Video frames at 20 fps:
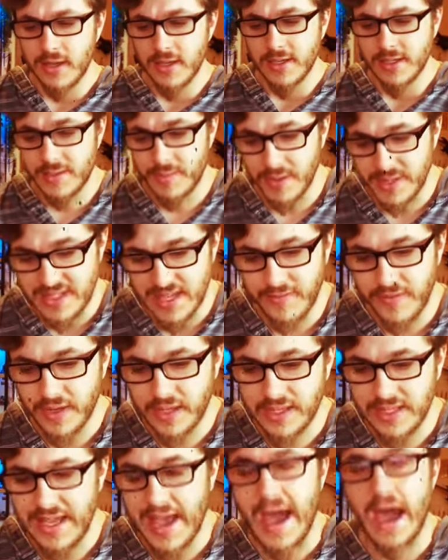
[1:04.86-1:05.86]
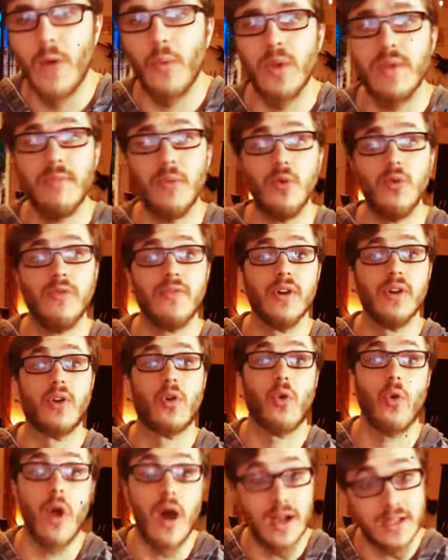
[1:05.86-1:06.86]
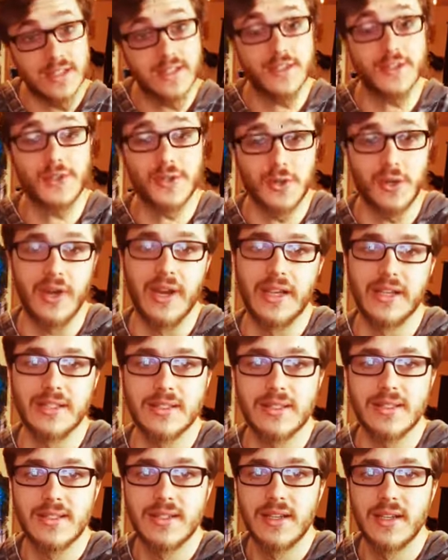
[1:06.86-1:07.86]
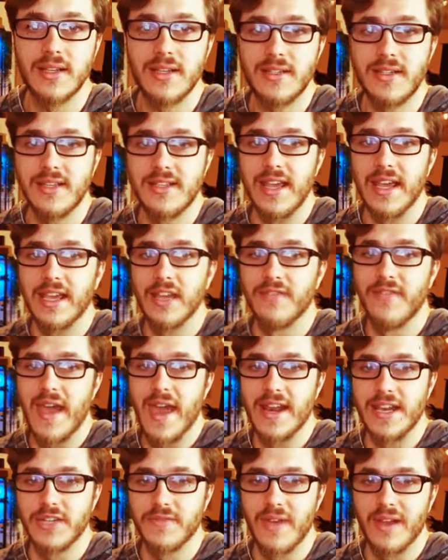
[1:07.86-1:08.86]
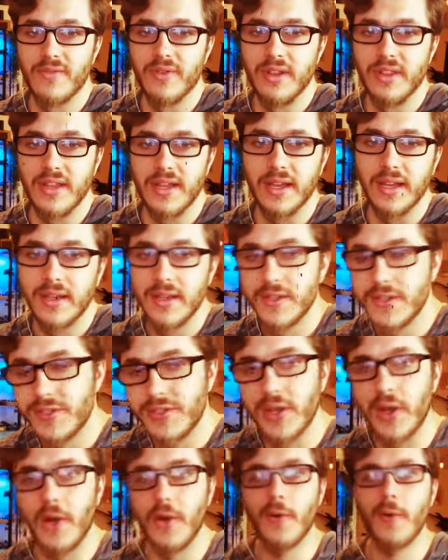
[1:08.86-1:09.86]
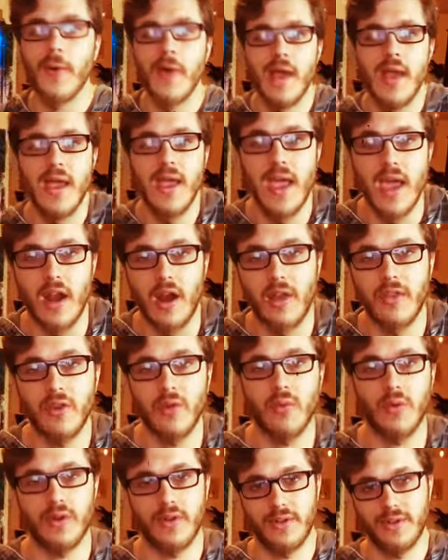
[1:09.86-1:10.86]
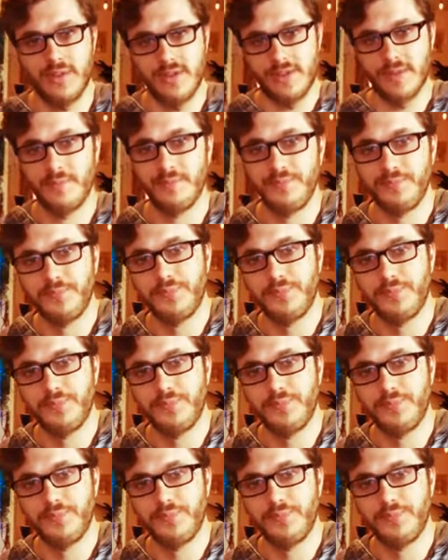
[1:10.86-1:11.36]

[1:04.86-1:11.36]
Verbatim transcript: specifically how we move across the strings to take advantage of everything. So in other words,